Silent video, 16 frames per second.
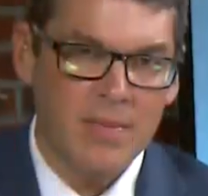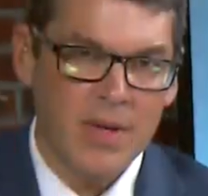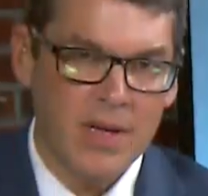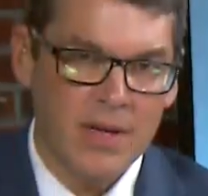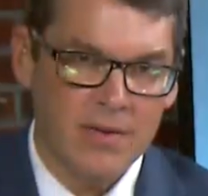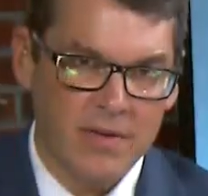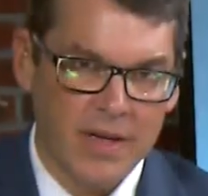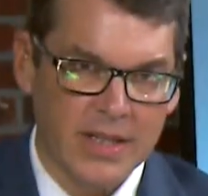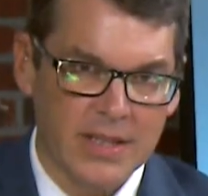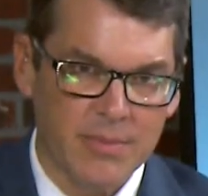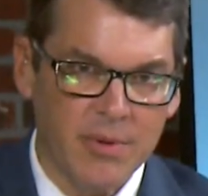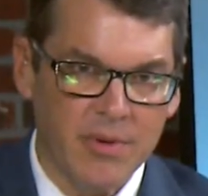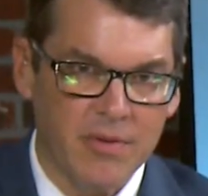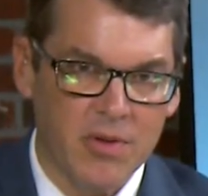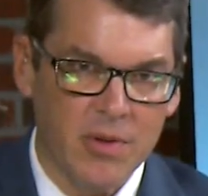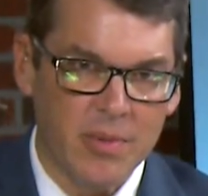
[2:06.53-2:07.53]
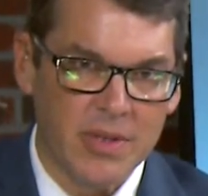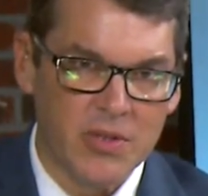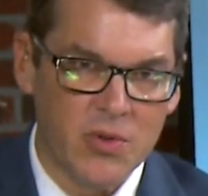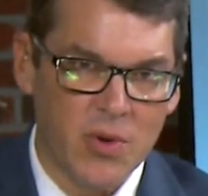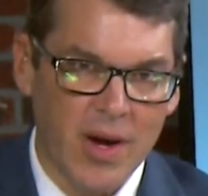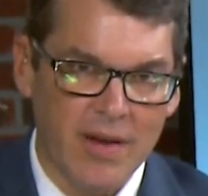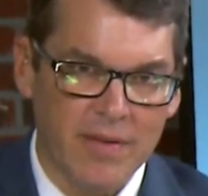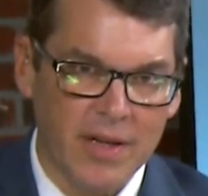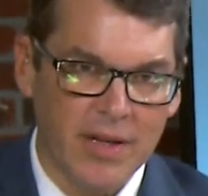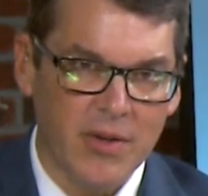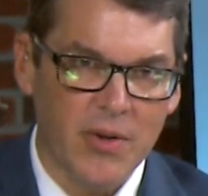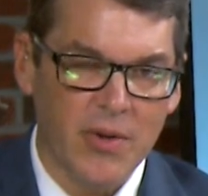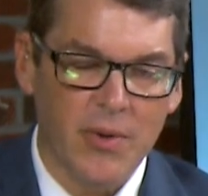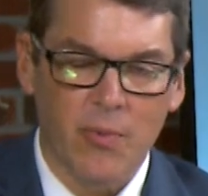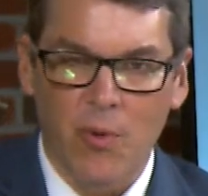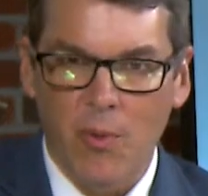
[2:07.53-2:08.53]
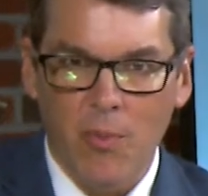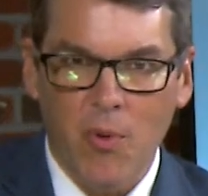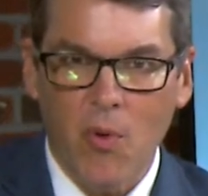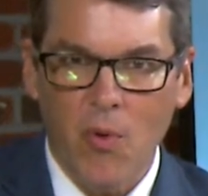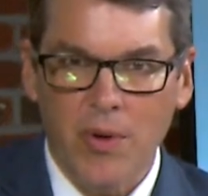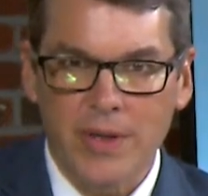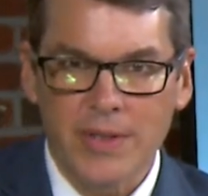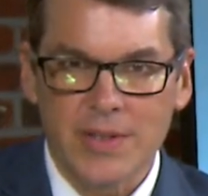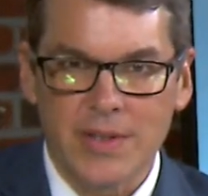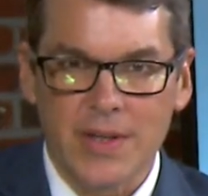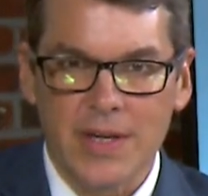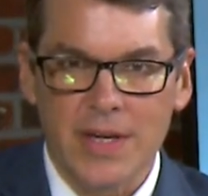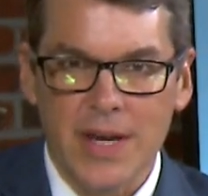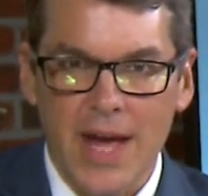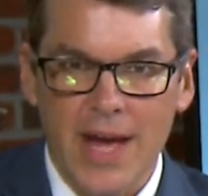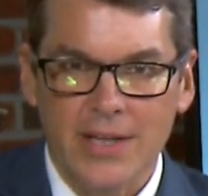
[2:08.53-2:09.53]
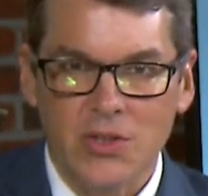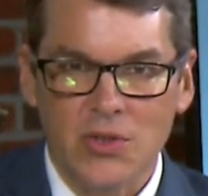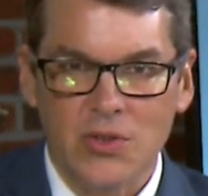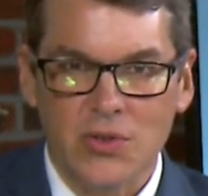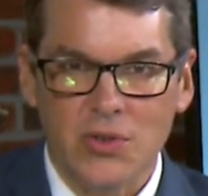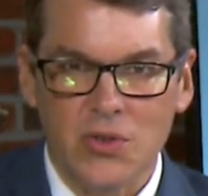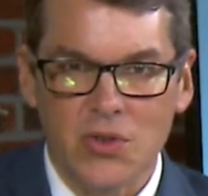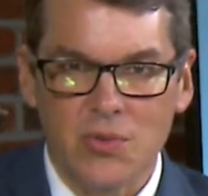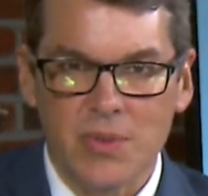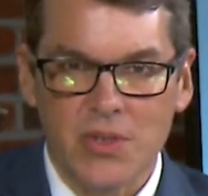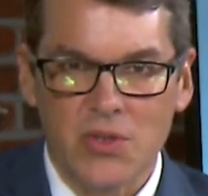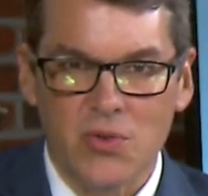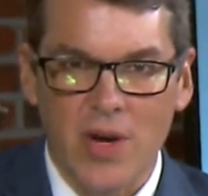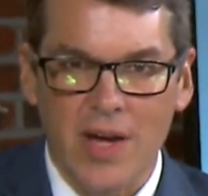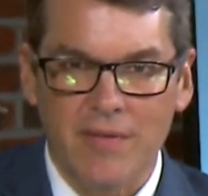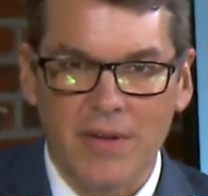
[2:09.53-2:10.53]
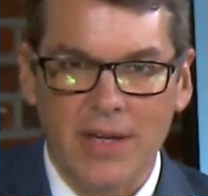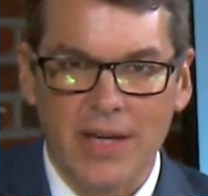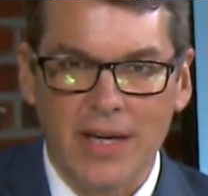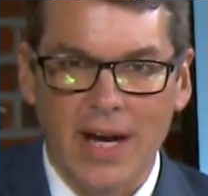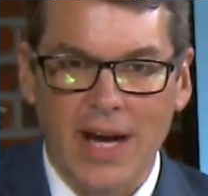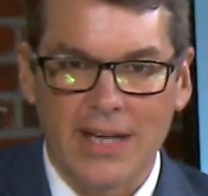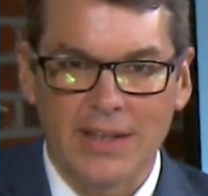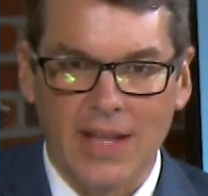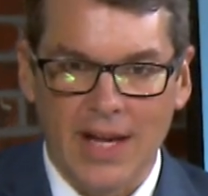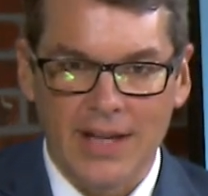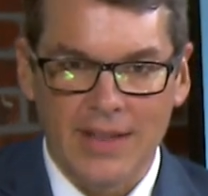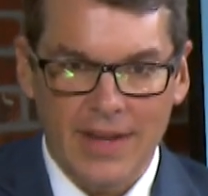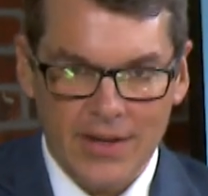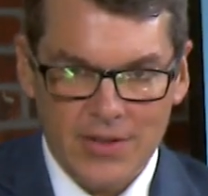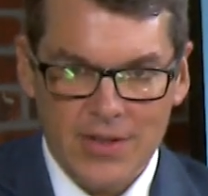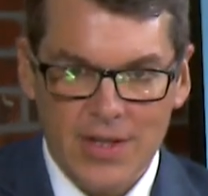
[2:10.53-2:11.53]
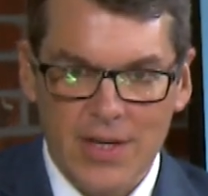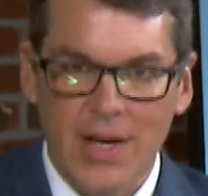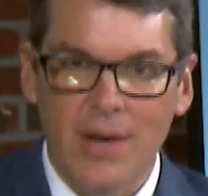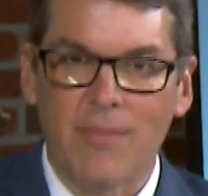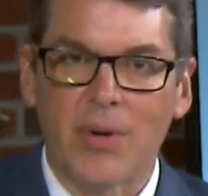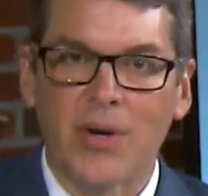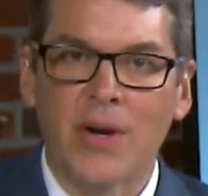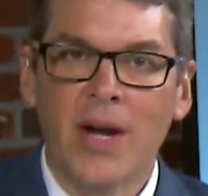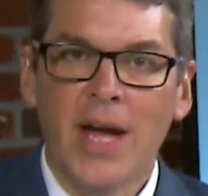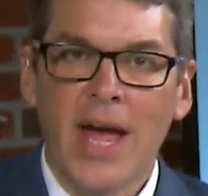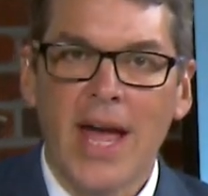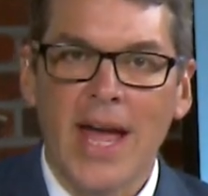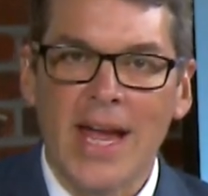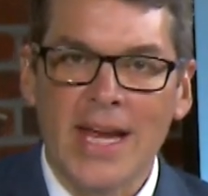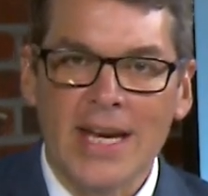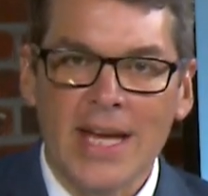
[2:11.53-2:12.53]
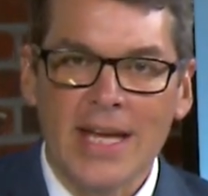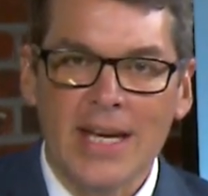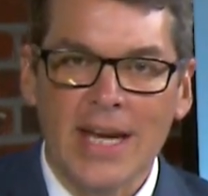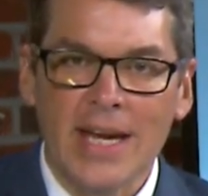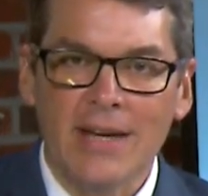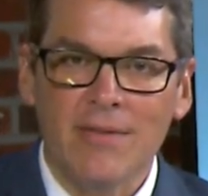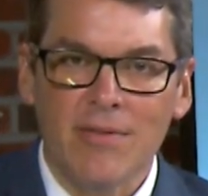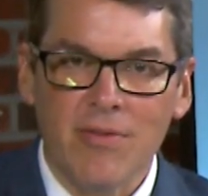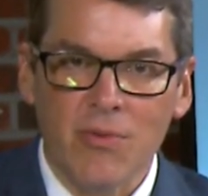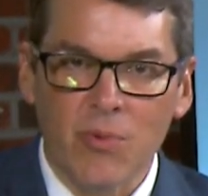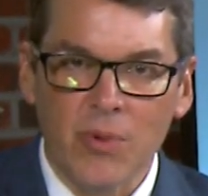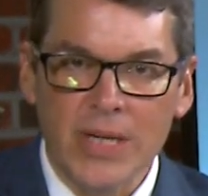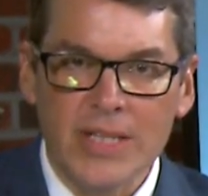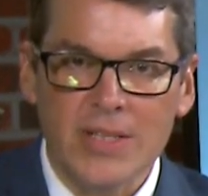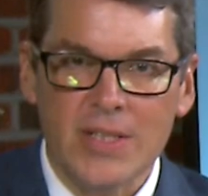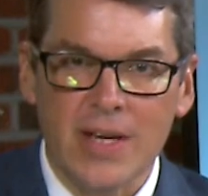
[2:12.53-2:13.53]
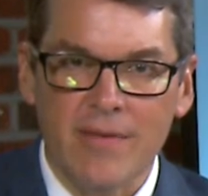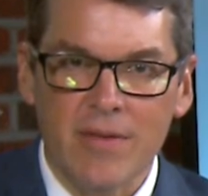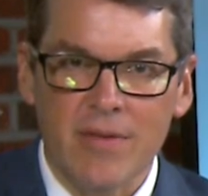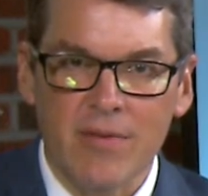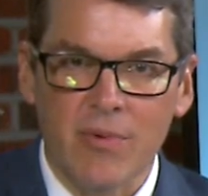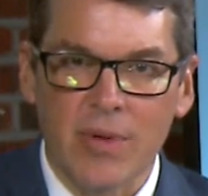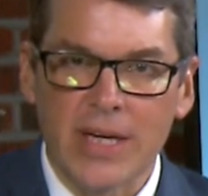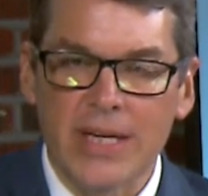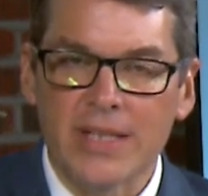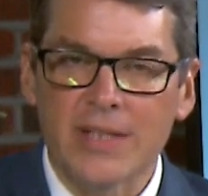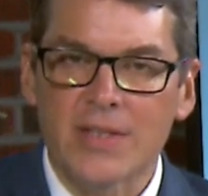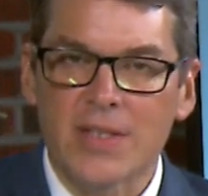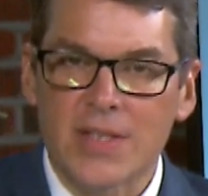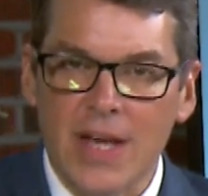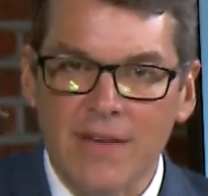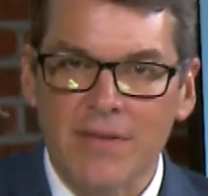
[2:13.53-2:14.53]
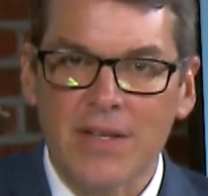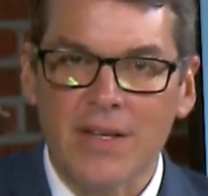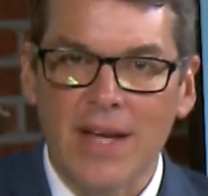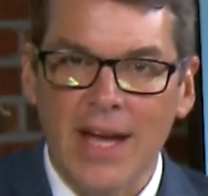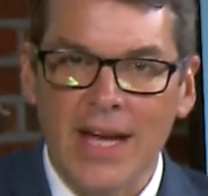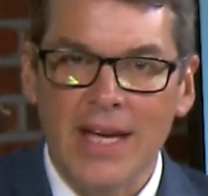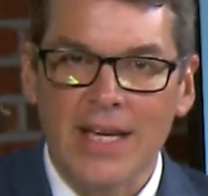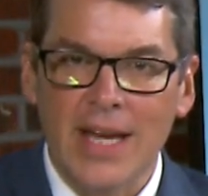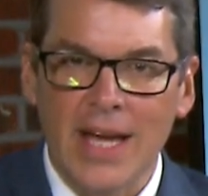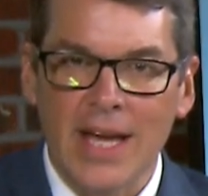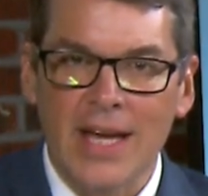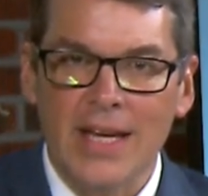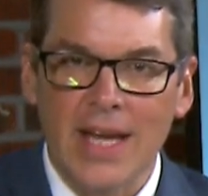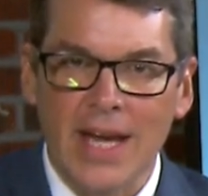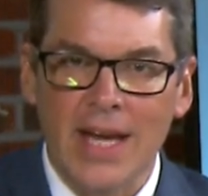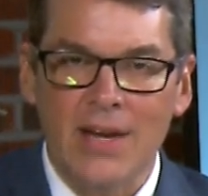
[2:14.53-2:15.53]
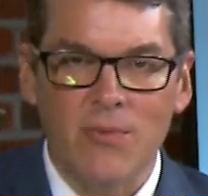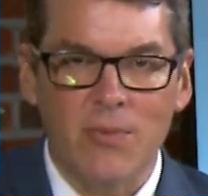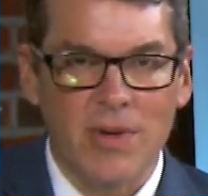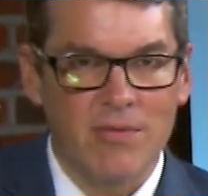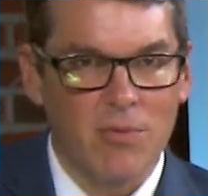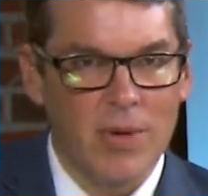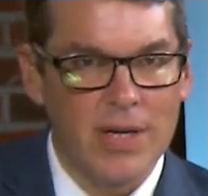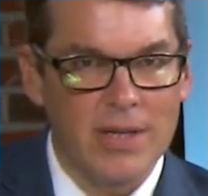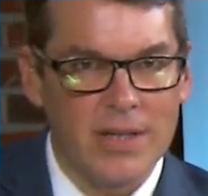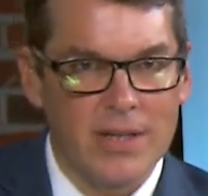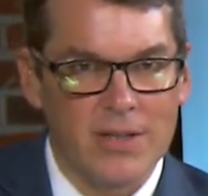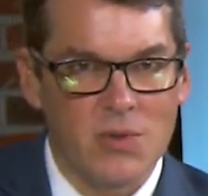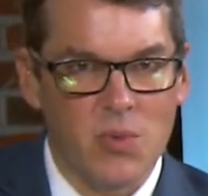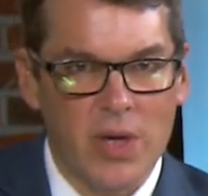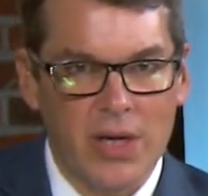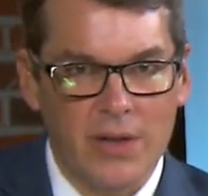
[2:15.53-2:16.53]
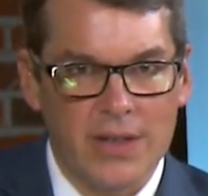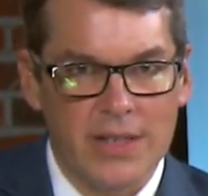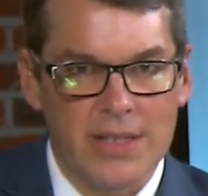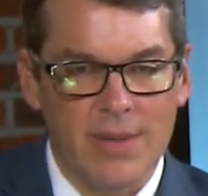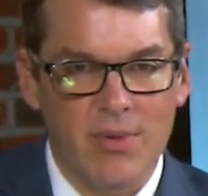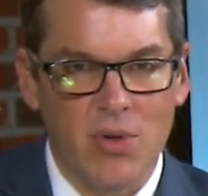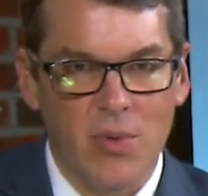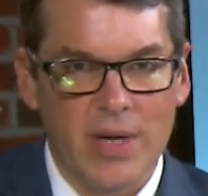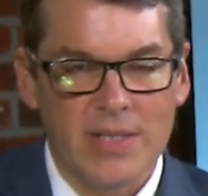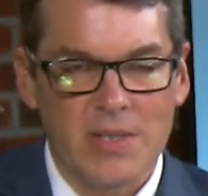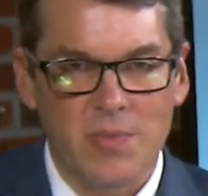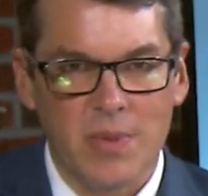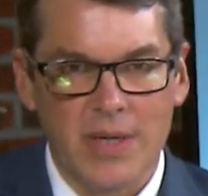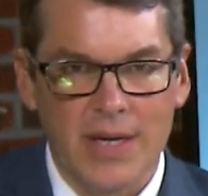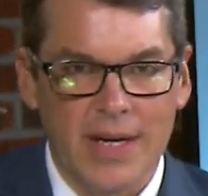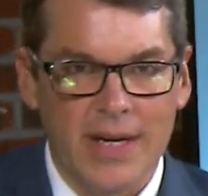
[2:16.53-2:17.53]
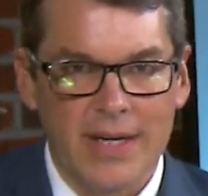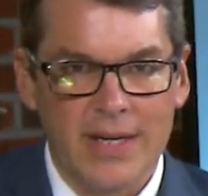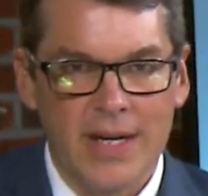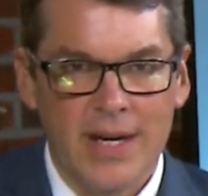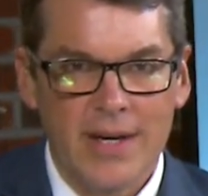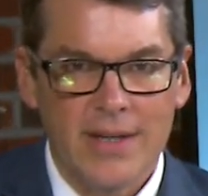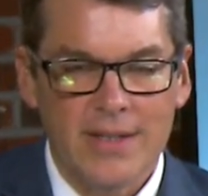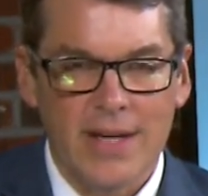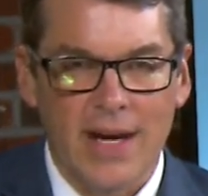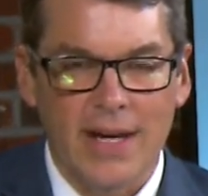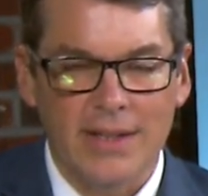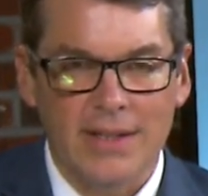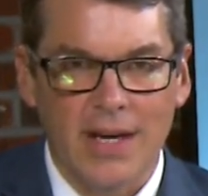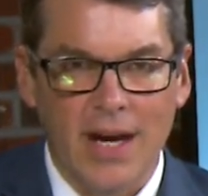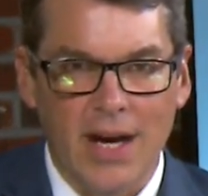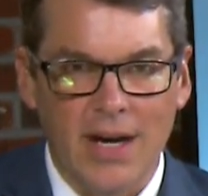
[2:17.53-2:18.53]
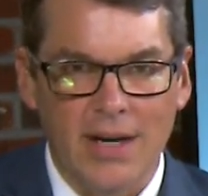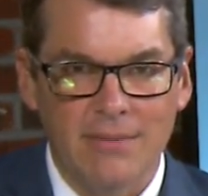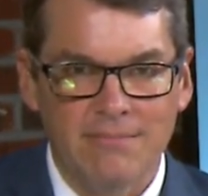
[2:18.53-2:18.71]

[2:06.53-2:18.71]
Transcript: be a victim of human trafficking, you can report it to the National Human Trafficking Hotline. There's the number 888 373 7888. We've written it as well at WSPA.com.